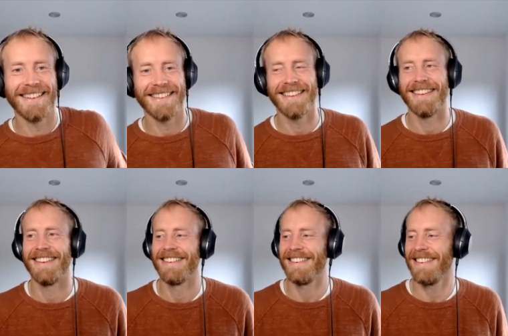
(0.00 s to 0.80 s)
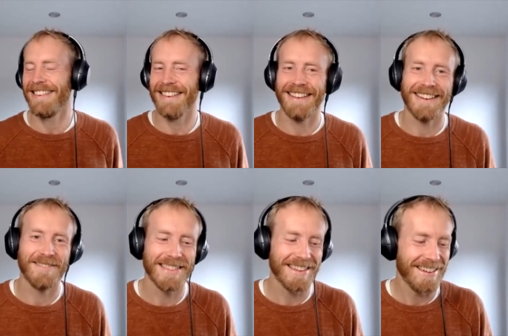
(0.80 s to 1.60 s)
and uh, so certainly
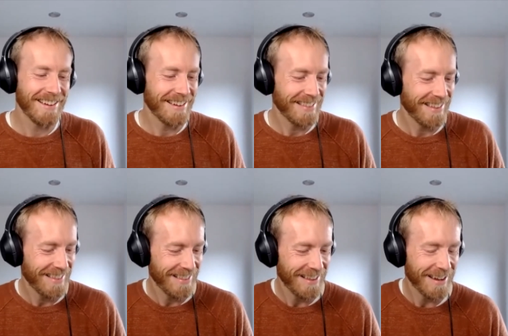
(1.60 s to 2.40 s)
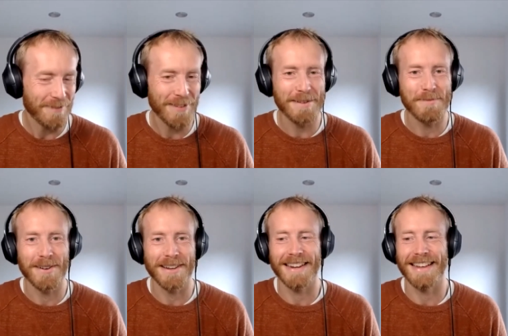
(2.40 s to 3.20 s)
with the, uh, the, NFT
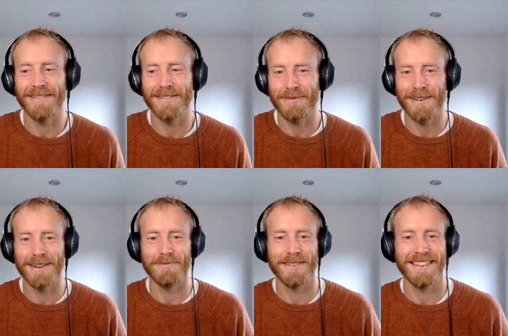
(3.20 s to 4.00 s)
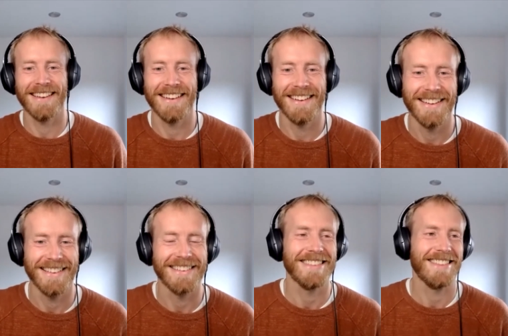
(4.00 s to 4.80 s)
market now as well. i uh,
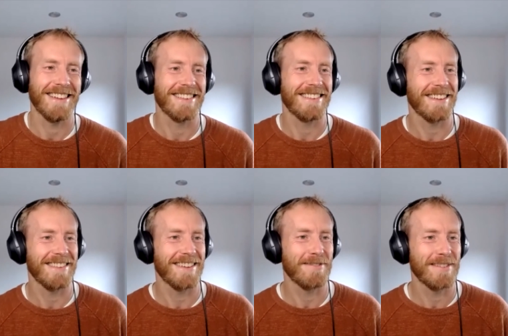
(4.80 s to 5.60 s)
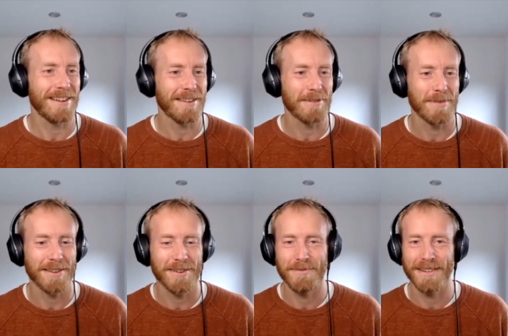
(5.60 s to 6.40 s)
yeah, that definitely doesn't
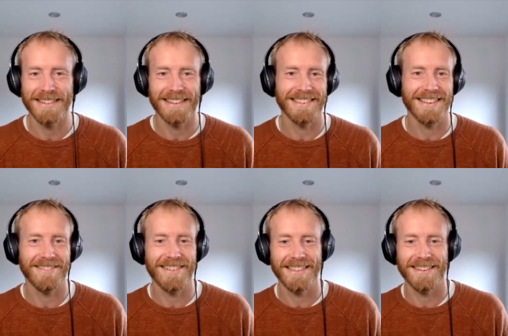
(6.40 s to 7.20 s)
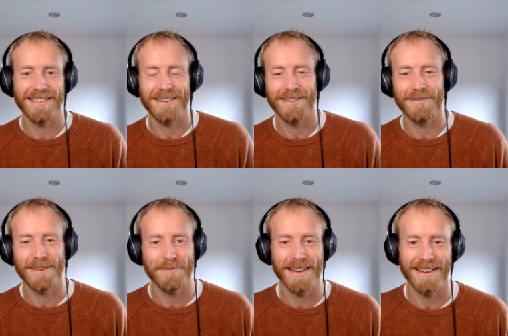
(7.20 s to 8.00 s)
make too much sense there either in certain
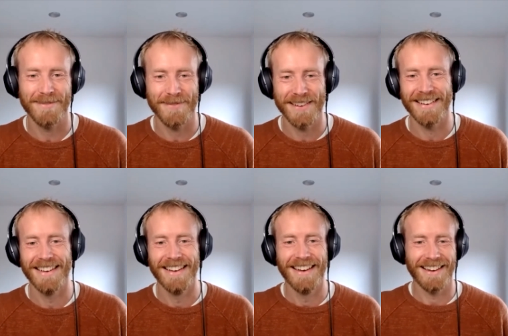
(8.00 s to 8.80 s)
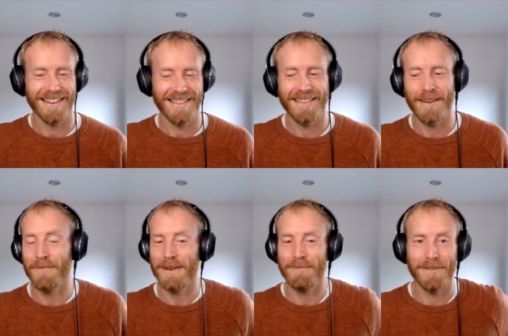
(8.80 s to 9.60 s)
respects. But there's some
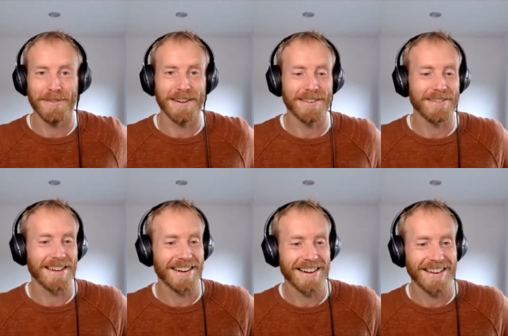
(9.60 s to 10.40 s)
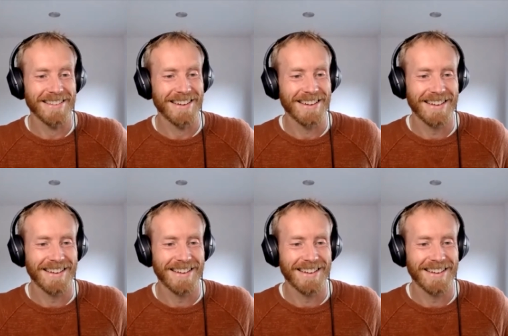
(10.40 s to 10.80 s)
people who really do get it out there.